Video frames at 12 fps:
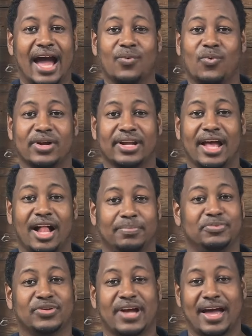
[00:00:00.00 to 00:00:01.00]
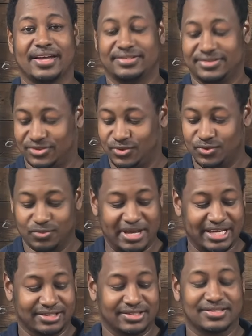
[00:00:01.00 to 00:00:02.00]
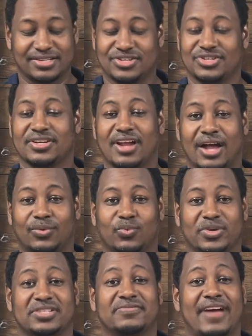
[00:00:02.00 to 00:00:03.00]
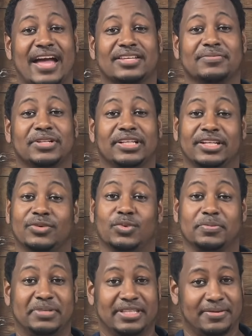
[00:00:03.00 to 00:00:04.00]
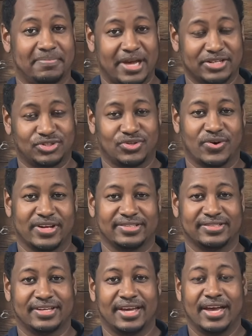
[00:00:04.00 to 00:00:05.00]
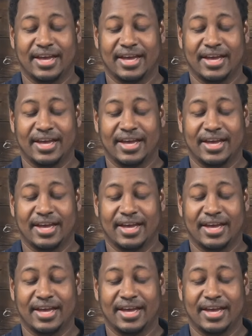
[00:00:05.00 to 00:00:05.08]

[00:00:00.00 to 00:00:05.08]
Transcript: I want to help you guys to make a decision on which vacuum cleaner would be the best choice,